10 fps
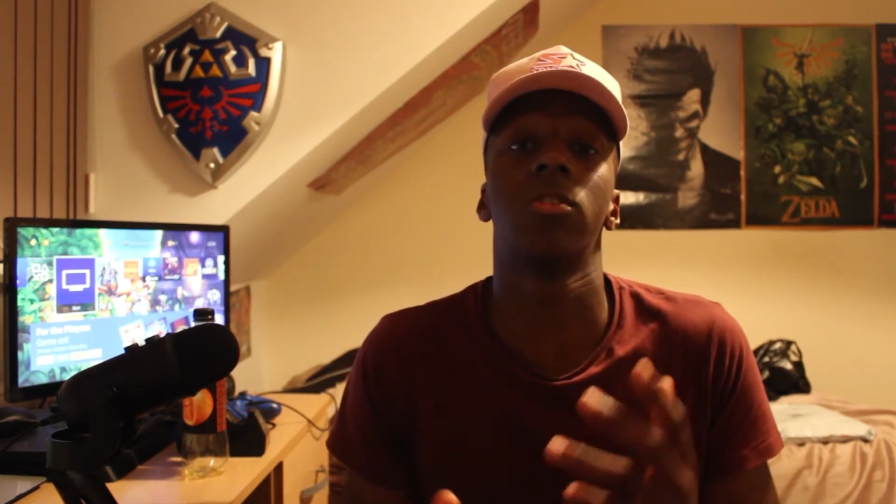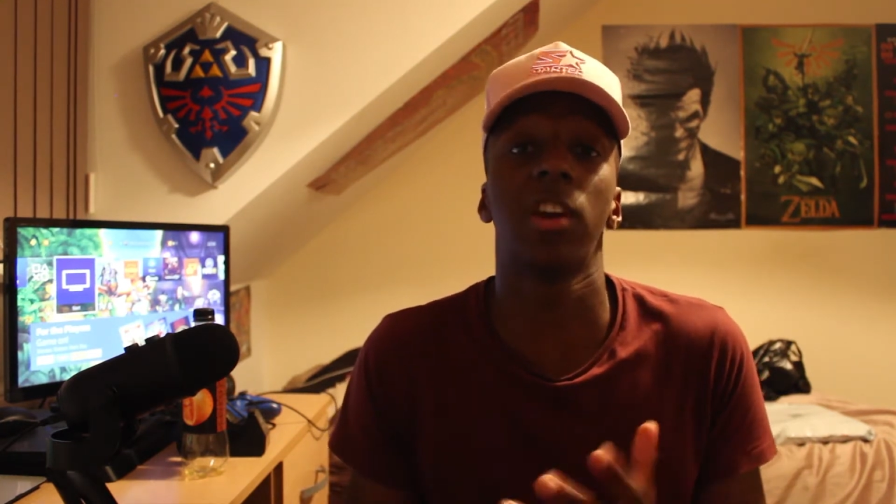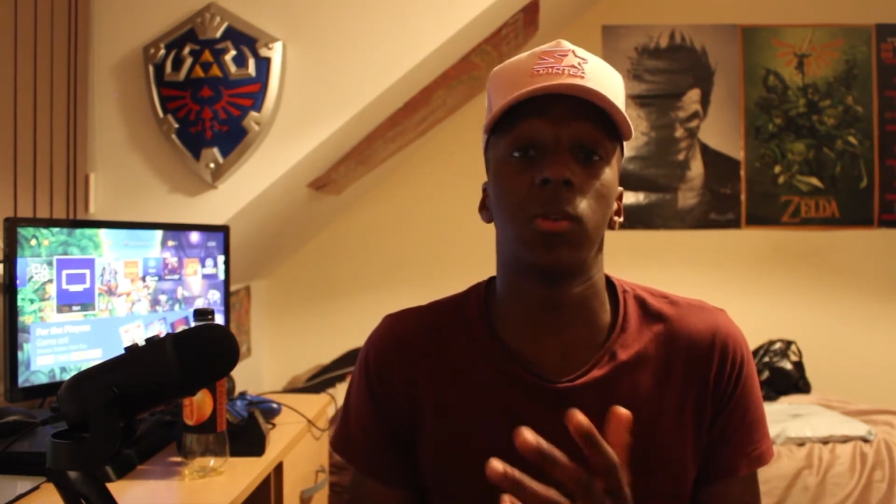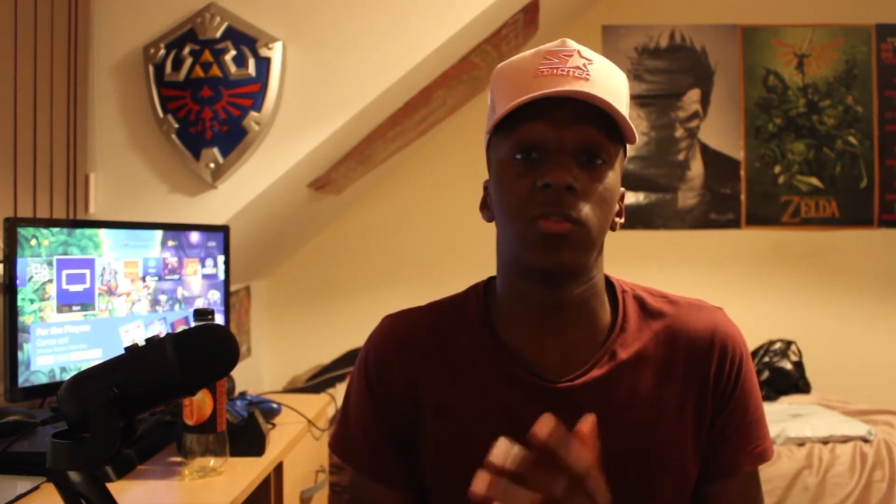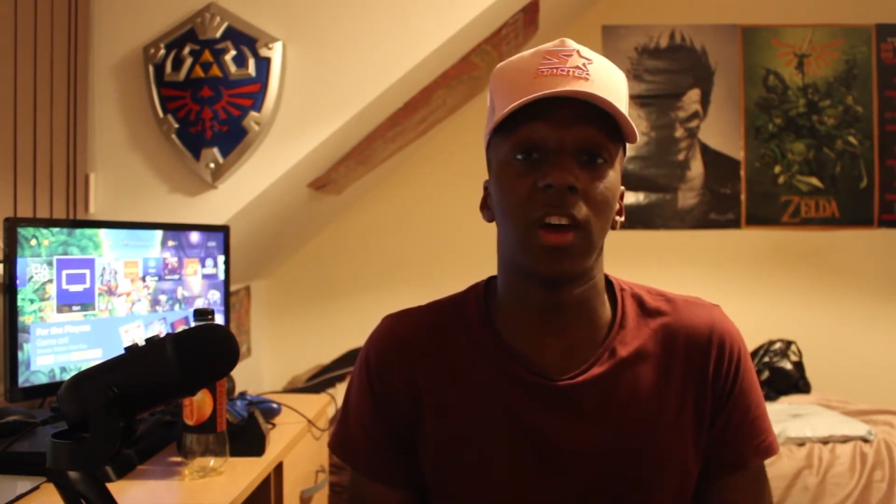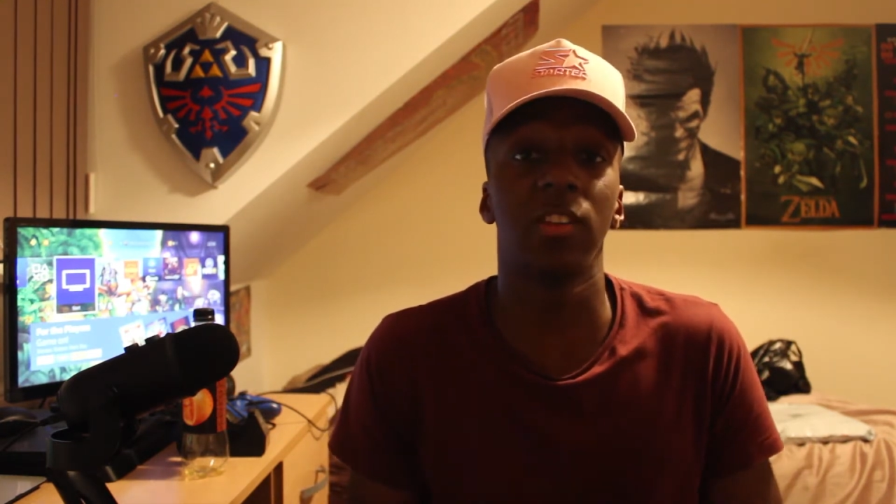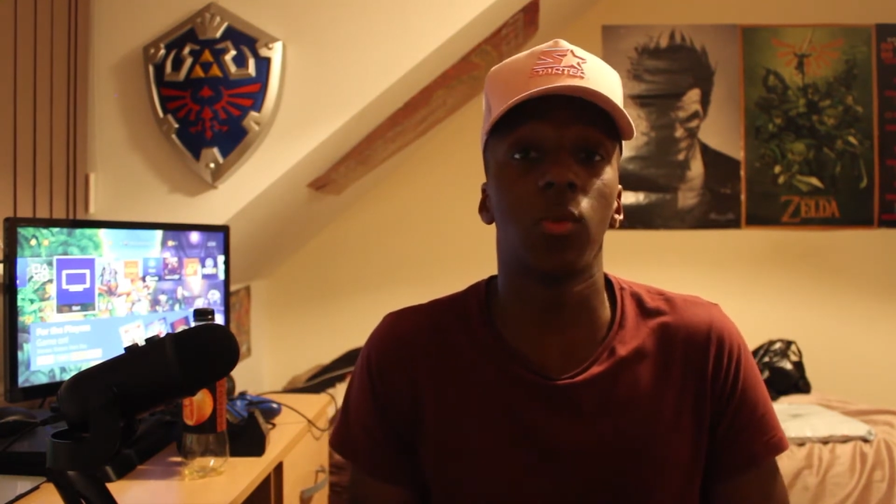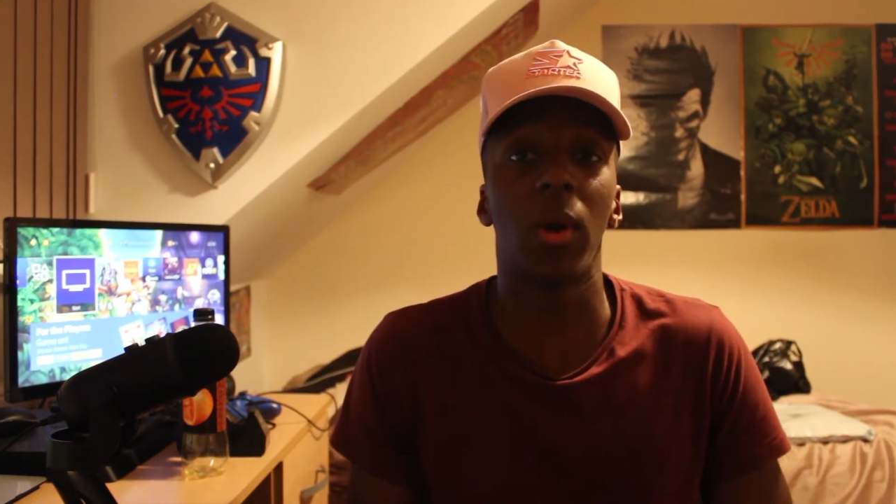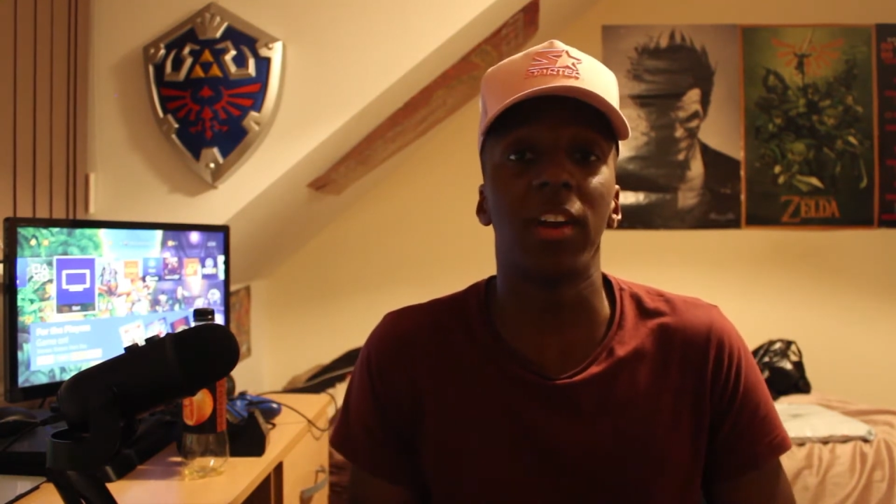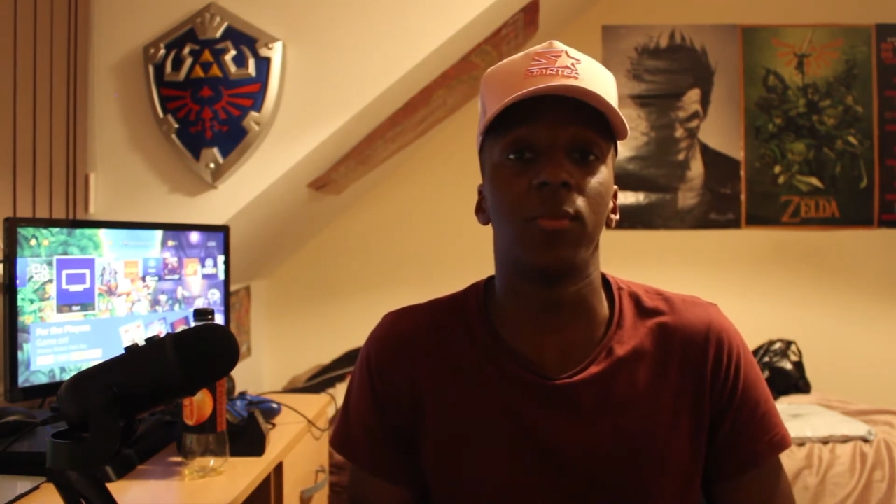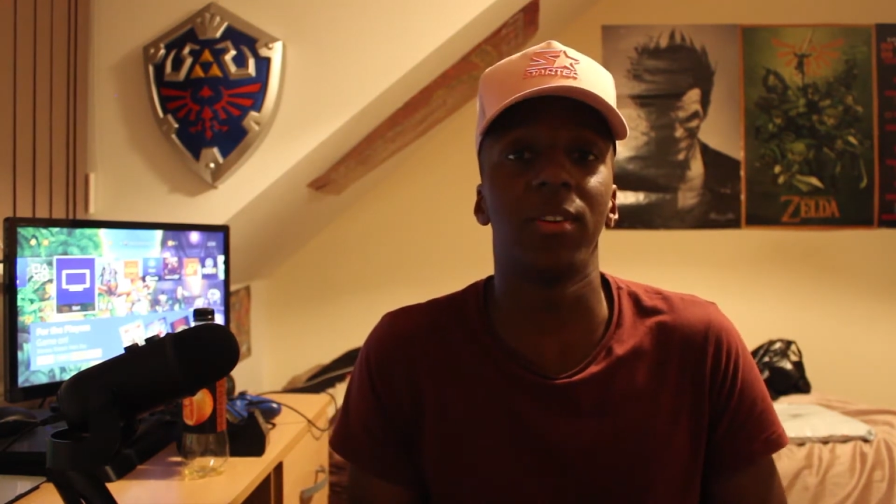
Shadows Die Twice,